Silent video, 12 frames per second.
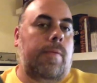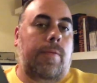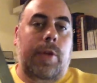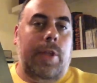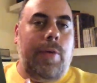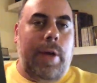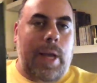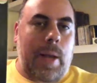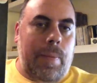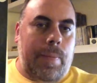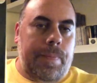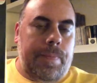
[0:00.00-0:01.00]
really great
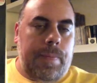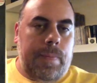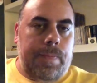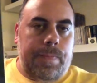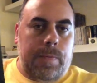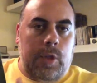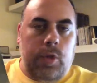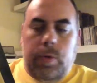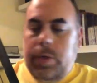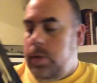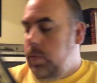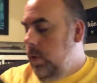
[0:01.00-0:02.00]
album. Enjoy
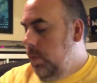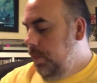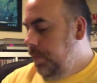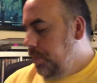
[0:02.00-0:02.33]
this one.